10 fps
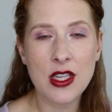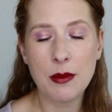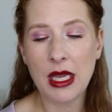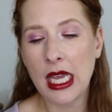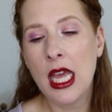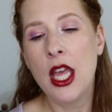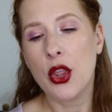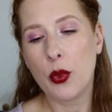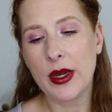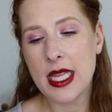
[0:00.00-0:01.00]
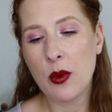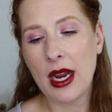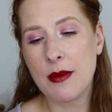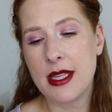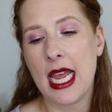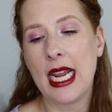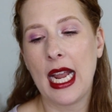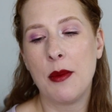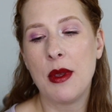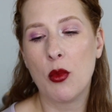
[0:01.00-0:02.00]
to me. The reason why I'm saying
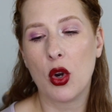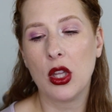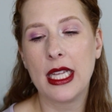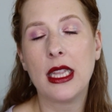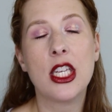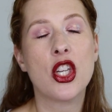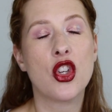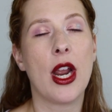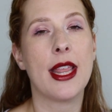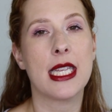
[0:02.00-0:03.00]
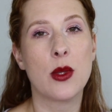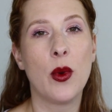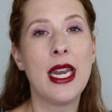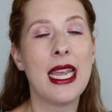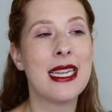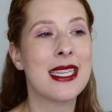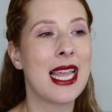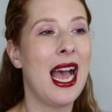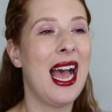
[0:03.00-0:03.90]
I'd be more likely to try this one is